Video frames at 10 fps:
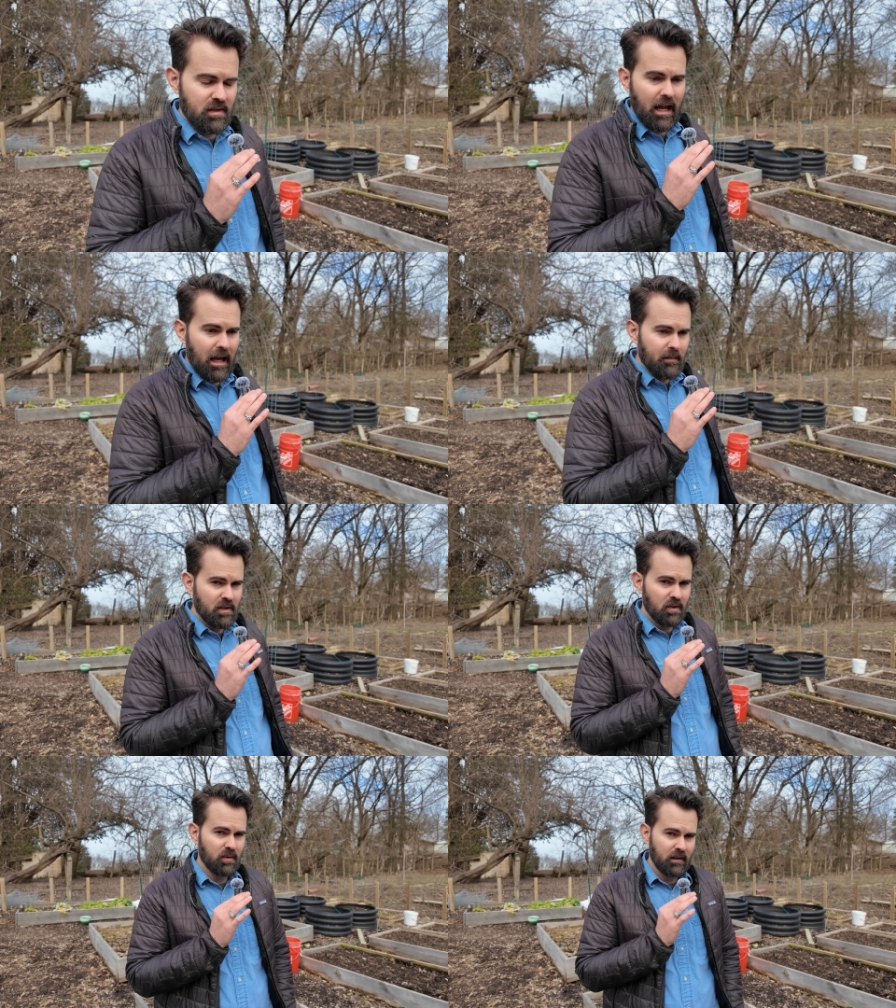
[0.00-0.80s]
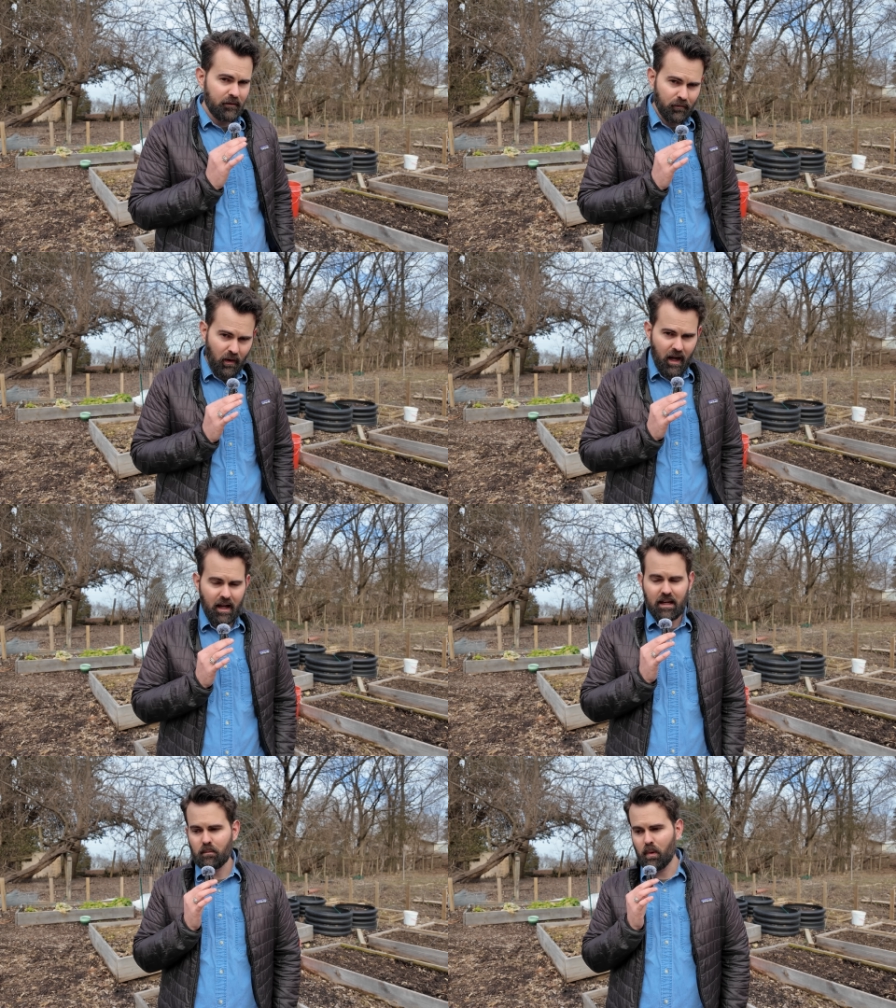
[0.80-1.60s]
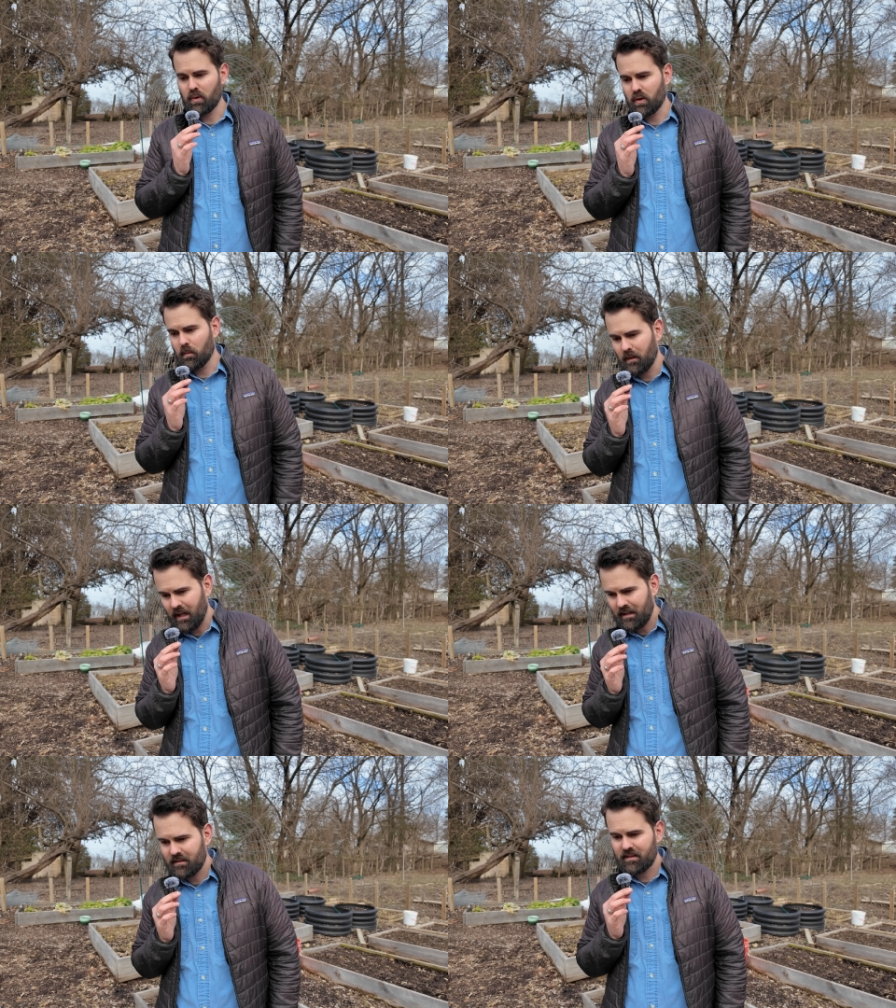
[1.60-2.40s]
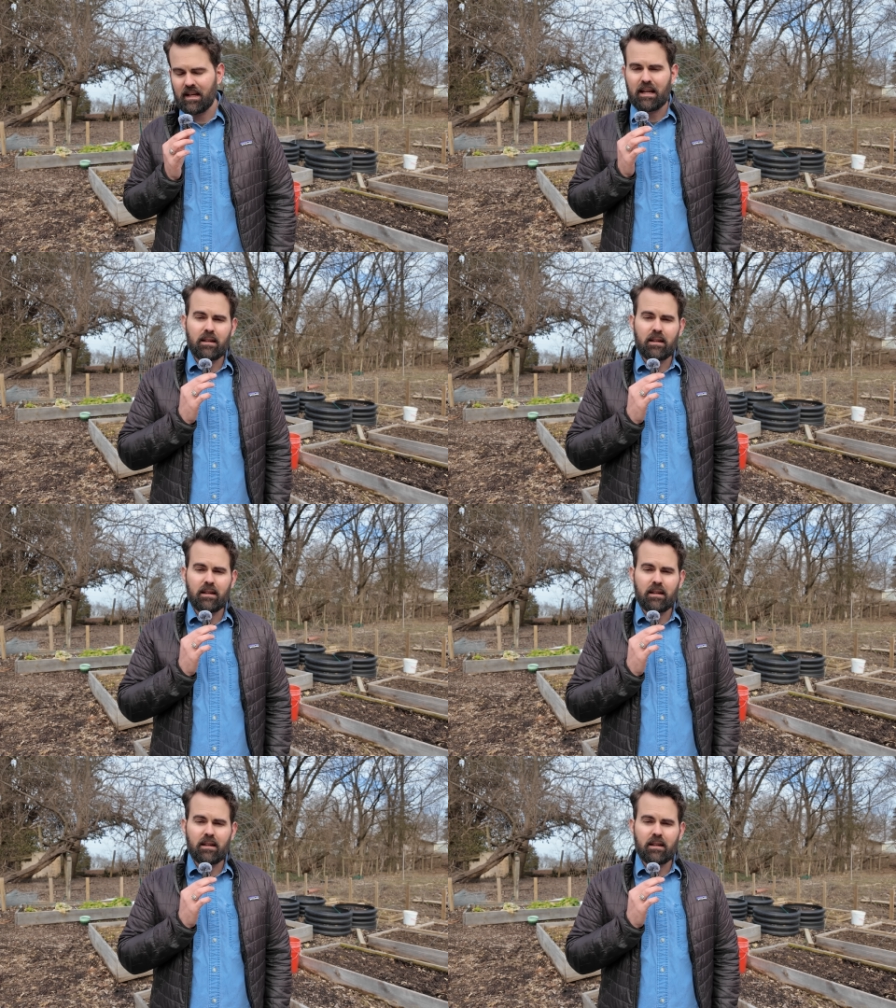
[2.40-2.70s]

just absolutely fry and burn your plants.